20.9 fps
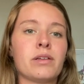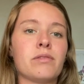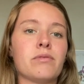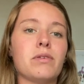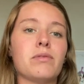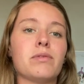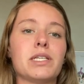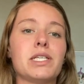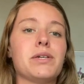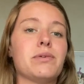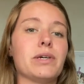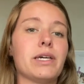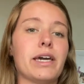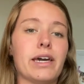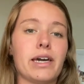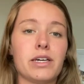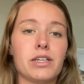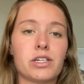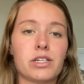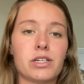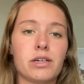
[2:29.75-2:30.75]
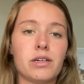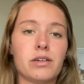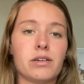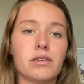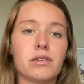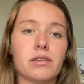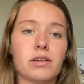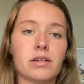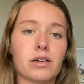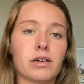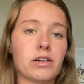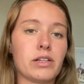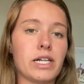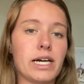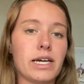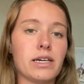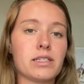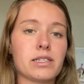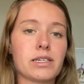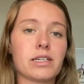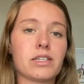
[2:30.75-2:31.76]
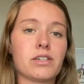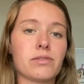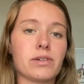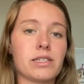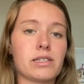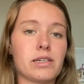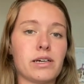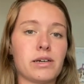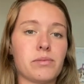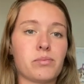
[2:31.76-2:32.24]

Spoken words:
We want to engage our clients like Theresa